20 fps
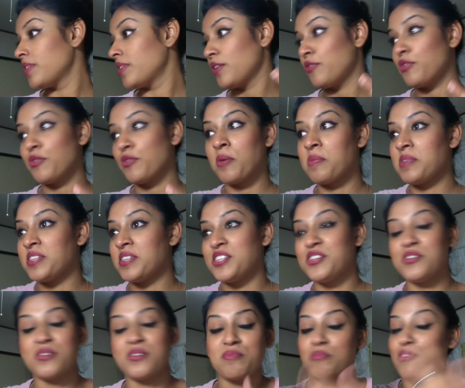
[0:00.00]
If you want me to
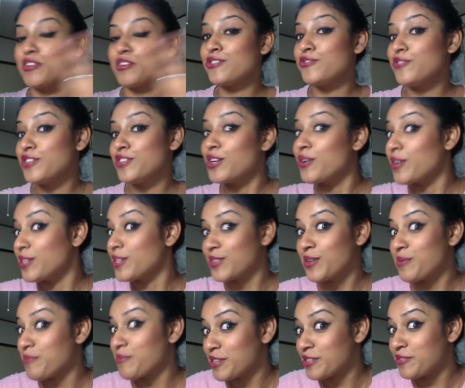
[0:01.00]
do a brush video, I'll
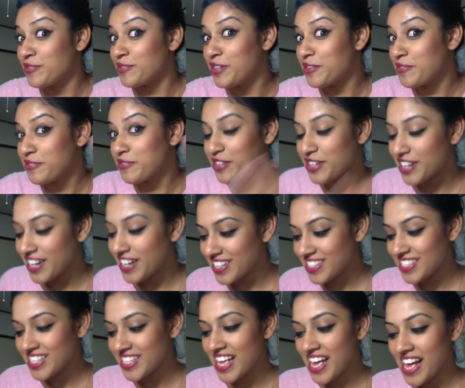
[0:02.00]
do a brush video for you
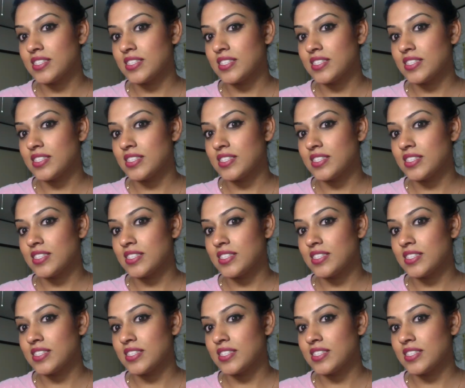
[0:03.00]
guys.